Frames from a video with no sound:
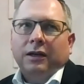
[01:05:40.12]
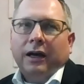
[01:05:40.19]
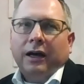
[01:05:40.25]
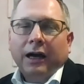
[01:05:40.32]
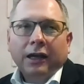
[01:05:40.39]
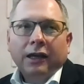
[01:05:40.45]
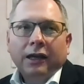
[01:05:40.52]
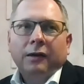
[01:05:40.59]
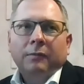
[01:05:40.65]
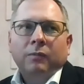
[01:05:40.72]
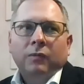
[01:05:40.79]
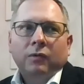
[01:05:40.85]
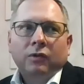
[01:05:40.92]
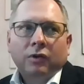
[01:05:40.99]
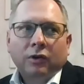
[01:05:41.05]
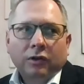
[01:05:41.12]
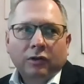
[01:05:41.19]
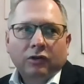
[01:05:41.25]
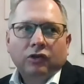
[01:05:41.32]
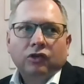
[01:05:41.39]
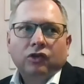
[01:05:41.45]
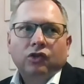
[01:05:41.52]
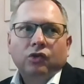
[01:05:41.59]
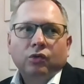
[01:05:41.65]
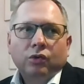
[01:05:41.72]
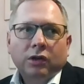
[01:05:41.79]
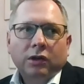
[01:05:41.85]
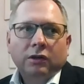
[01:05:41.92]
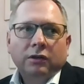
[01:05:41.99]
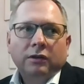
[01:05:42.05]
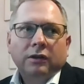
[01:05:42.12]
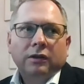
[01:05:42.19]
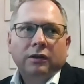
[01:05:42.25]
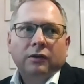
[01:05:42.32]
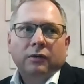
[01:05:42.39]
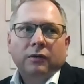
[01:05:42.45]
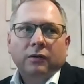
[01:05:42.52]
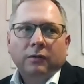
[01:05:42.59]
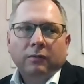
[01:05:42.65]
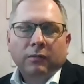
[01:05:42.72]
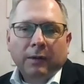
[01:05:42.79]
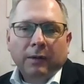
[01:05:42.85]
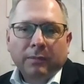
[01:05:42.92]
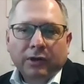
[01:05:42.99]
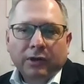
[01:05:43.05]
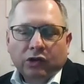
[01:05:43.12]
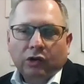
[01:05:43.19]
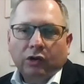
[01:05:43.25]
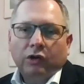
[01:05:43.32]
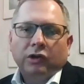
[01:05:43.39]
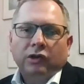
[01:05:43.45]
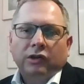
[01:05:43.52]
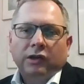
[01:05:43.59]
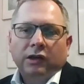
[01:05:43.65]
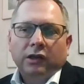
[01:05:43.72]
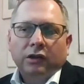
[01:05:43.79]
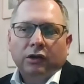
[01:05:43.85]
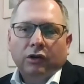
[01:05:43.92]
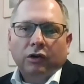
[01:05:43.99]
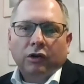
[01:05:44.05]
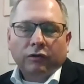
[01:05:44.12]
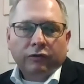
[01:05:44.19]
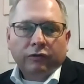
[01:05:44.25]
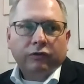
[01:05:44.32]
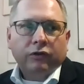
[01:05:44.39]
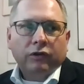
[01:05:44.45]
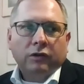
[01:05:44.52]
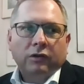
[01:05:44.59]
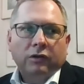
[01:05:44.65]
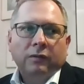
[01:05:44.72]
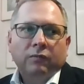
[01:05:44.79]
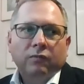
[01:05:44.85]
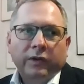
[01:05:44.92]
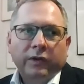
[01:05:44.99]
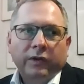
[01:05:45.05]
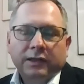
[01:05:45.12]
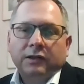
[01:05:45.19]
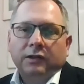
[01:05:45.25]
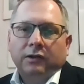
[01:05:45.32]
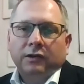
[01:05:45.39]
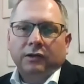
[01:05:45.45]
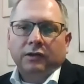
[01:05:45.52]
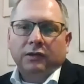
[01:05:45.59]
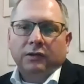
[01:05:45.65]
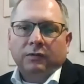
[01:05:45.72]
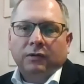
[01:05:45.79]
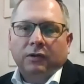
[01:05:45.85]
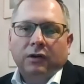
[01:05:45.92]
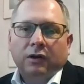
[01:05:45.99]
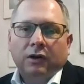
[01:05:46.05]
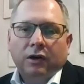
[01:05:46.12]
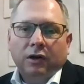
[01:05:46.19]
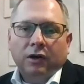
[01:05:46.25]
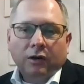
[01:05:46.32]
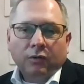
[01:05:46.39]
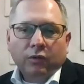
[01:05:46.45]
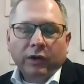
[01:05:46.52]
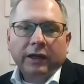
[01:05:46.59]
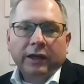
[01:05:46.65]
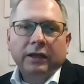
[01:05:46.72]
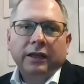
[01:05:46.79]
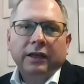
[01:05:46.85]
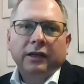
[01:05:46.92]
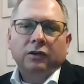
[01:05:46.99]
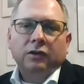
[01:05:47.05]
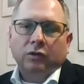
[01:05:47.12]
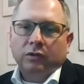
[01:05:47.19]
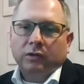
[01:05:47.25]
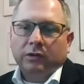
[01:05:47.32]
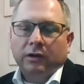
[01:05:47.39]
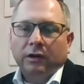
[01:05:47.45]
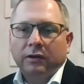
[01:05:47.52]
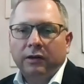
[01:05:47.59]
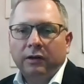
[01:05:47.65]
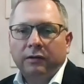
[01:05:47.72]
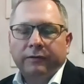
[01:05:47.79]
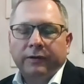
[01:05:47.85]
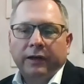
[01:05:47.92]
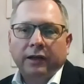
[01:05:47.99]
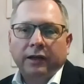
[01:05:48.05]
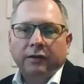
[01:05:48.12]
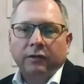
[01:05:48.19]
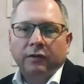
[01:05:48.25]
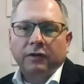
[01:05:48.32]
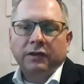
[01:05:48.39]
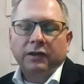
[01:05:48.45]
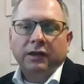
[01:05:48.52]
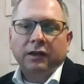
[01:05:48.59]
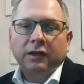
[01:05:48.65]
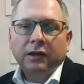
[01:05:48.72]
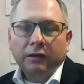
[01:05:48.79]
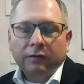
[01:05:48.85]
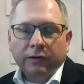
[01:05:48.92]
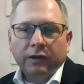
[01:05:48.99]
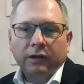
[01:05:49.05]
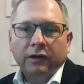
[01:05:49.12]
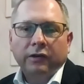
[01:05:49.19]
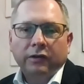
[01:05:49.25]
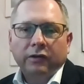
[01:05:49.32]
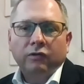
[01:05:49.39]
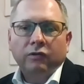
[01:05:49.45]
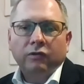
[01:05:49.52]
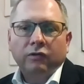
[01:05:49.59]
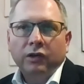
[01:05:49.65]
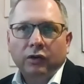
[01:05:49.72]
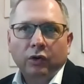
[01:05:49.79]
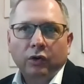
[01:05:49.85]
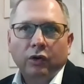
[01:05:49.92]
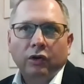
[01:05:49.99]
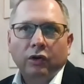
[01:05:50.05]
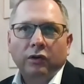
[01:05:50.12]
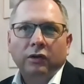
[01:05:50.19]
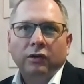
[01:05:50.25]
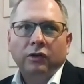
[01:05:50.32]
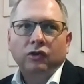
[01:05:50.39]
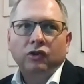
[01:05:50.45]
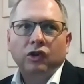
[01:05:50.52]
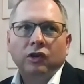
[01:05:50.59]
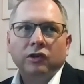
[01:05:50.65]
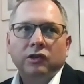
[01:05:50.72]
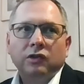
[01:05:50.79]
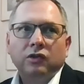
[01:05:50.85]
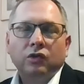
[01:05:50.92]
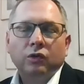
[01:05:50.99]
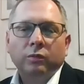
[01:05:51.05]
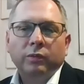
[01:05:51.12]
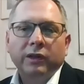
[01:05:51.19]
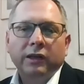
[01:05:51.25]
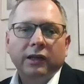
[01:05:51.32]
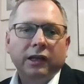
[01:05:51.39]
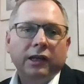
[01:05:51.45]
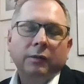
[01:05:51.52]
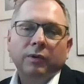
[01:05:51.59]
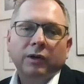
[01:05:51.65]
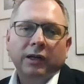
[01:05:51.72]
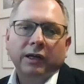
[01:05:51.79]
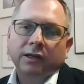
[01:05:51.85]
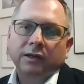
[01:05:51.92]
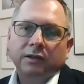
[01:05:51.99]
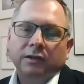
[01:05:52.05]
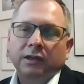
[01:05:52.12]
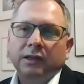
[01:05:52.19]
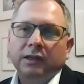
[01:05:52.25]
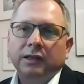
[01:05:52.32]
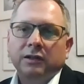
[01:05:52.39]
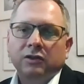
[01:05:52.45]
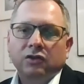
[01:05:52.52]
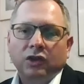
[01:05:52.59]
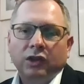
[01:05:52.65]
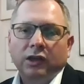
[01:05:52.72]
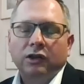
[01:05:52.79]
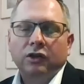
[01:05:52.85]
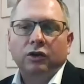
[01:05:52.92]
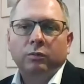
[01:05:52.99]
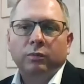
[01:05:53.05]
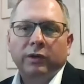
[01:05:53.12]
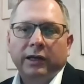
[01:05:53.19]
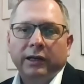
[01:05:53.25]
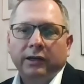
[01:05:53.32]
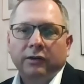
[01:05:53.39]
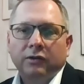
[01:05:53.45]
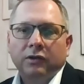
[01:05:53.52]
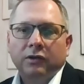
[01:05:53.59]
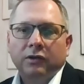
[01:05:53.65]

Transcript: I am not sure that a majority of investors are willing to sacrifice significant return just to be in bracket ESG compliant.